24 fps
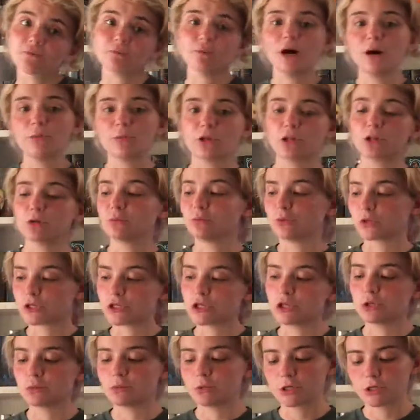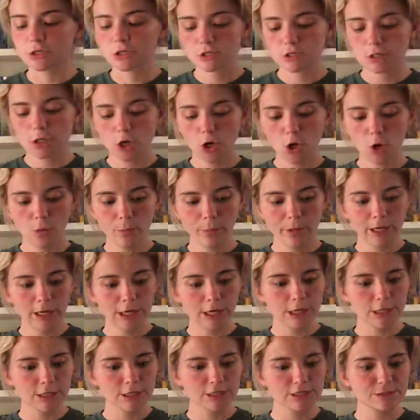of popular booktubers, oh my
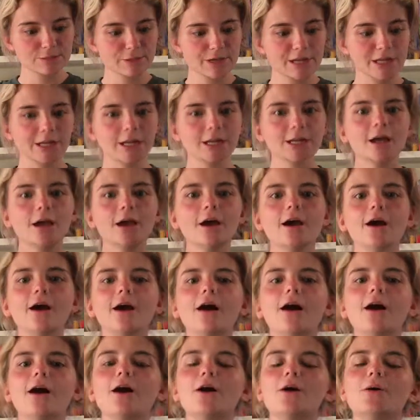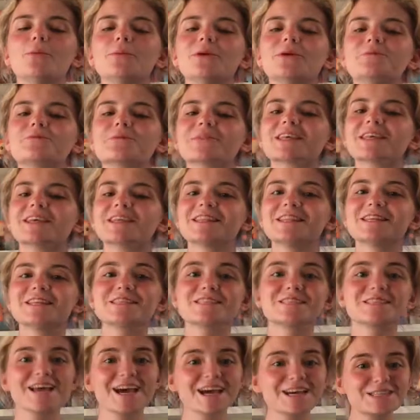god, I just met it.
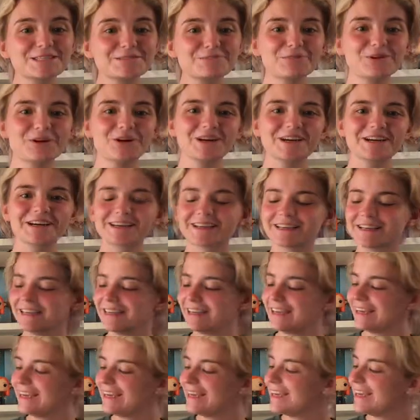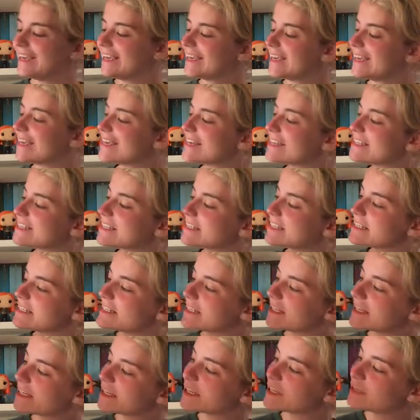This next book is
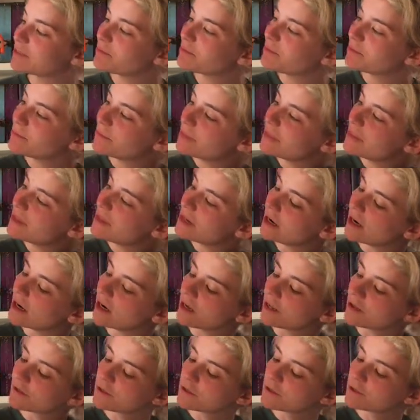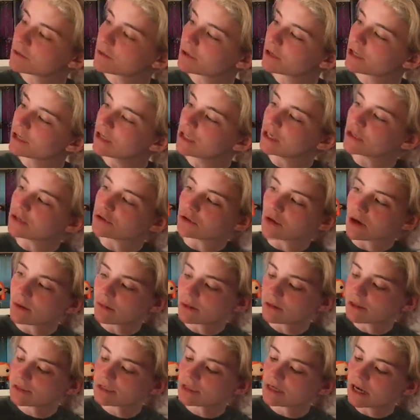Zenith, the first book in the
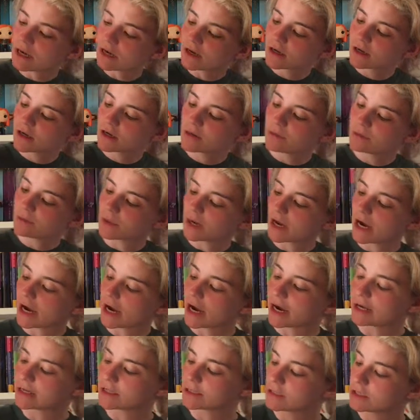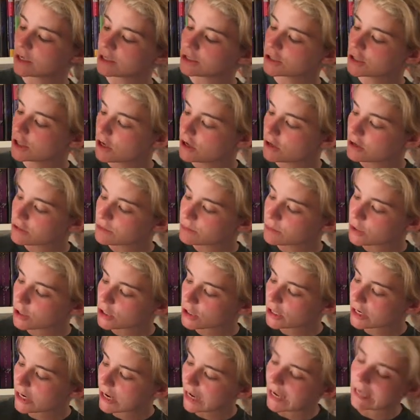Andromeda Saga by Sasha
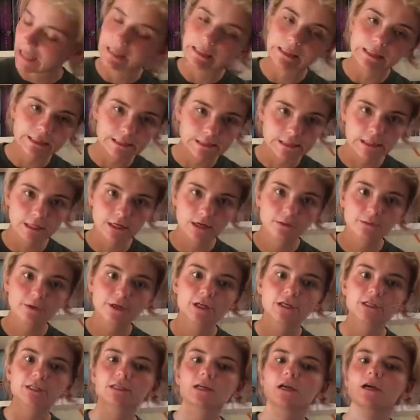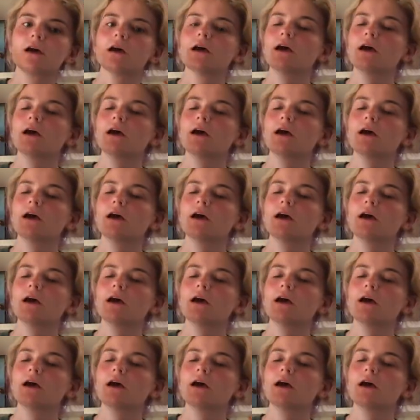Alsberg and Lindsay Cummings.